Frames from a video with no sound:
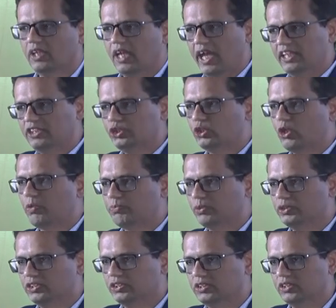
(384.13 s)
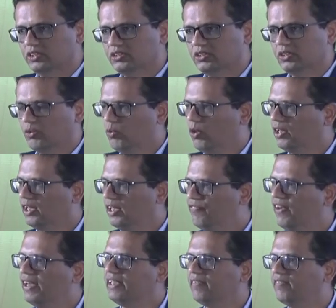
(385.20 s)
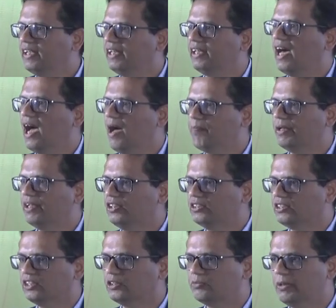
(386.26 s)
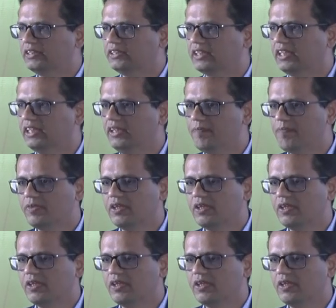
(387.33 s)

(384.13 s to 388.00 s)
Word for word: and short positions what effectively it happens is basically